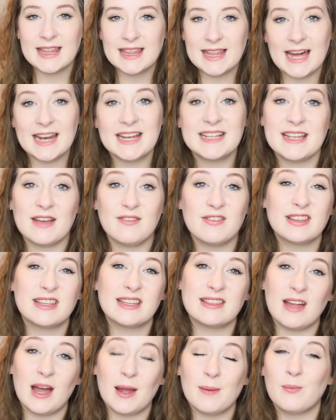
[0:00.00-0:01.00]
That is
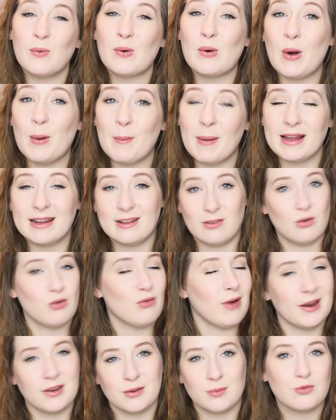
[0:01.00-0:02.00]
everything that I bought on my little
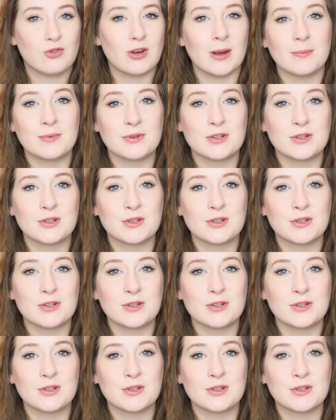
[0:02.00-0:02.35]
random trip